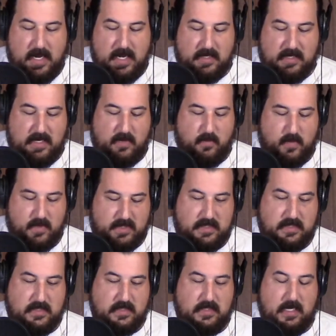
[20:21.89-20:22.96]
and it
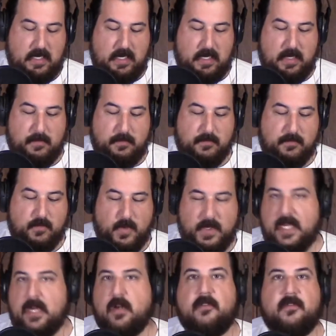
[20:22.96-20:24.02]
was
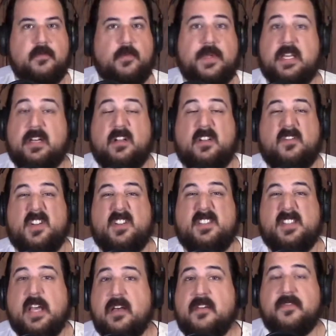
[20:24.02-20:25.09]
we get all of our
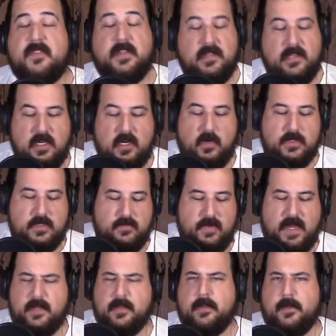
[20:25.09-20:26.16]
stuff, and it's
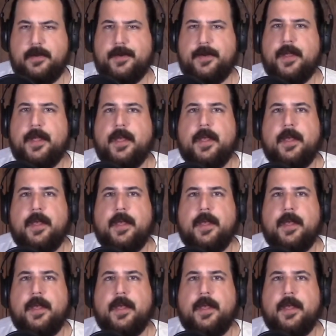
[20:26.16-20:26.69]
regular